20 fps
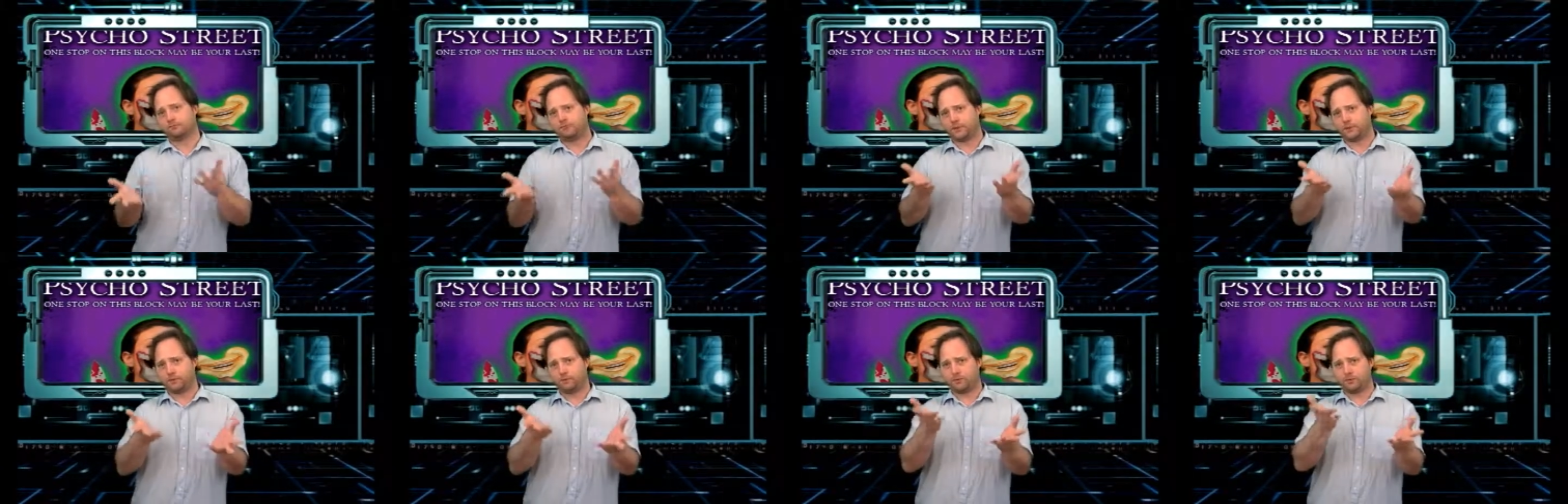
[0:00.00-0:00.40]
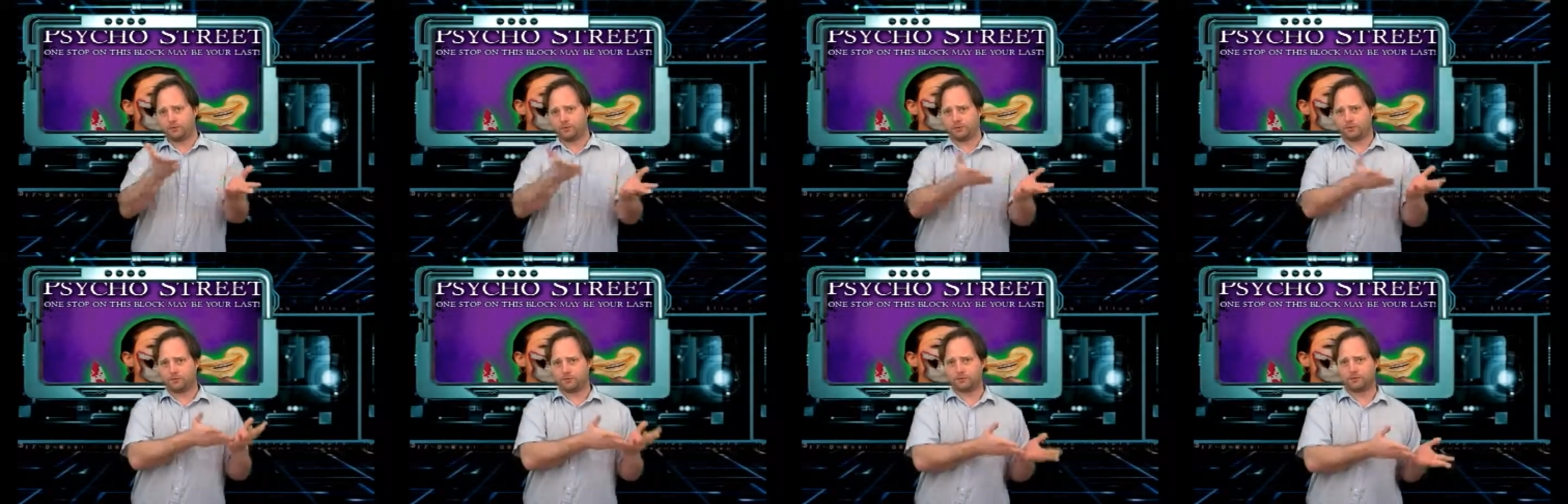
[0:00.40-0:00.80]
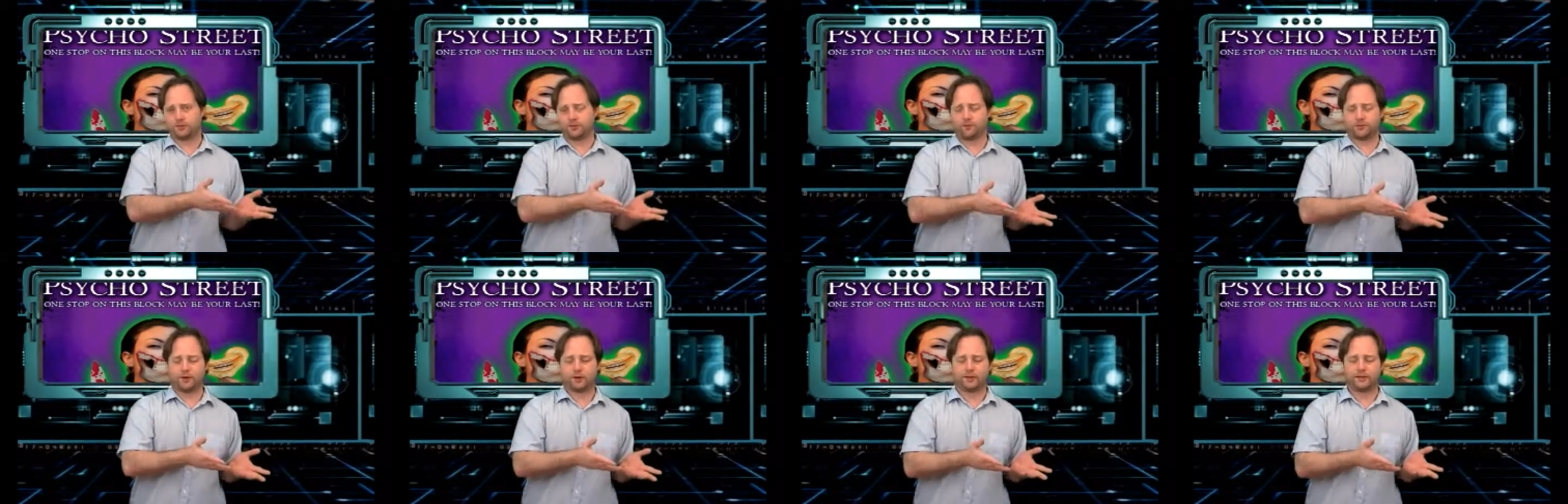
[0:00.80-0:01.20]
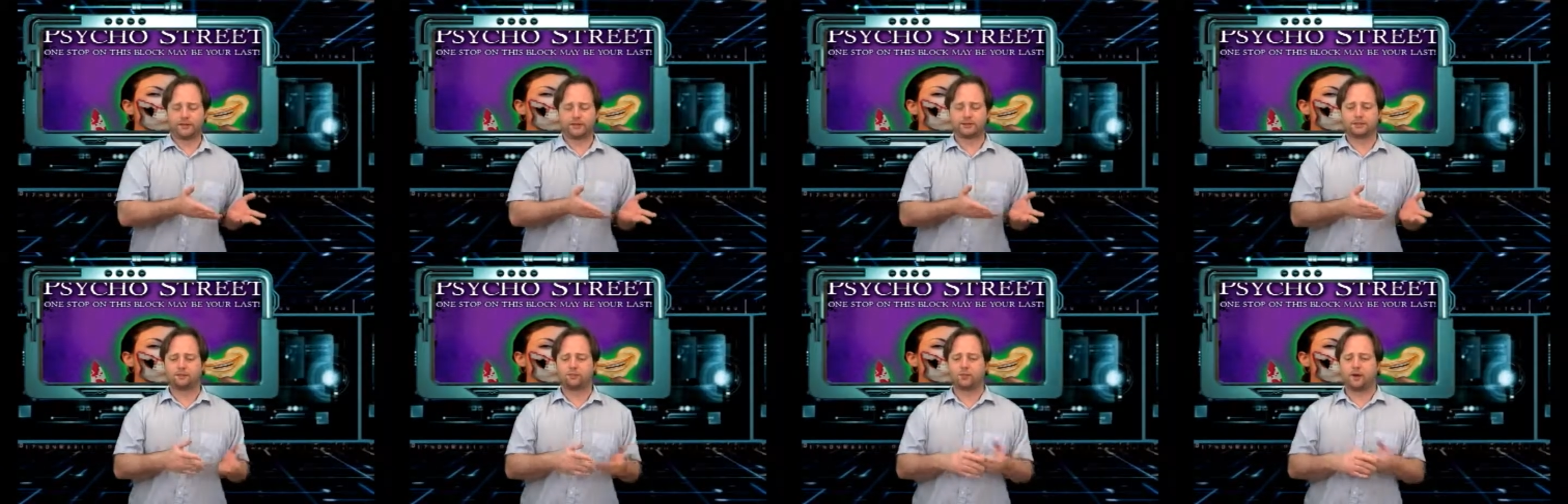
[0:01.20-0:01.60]
between the two
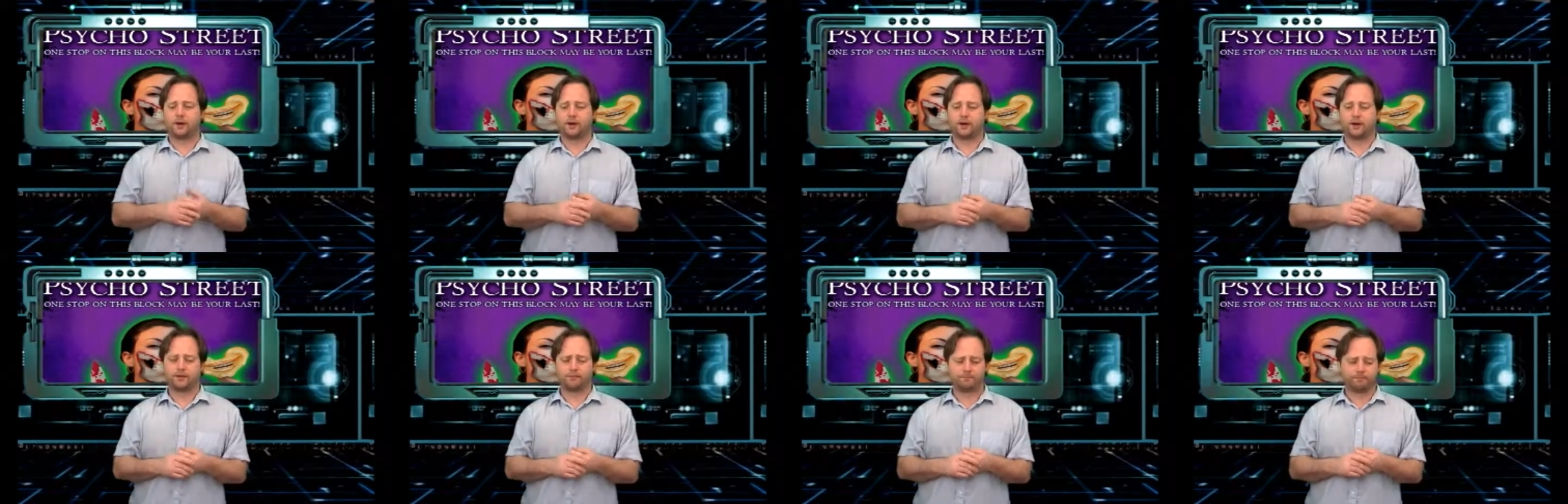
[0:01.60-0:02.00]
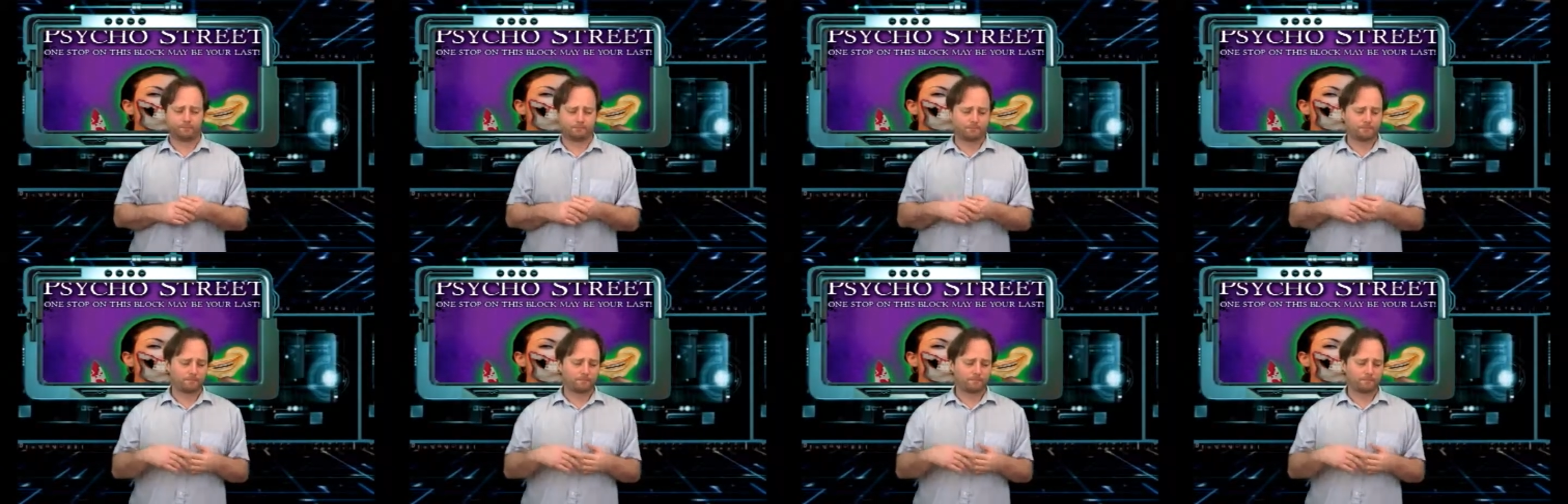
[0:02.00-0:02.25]
stories where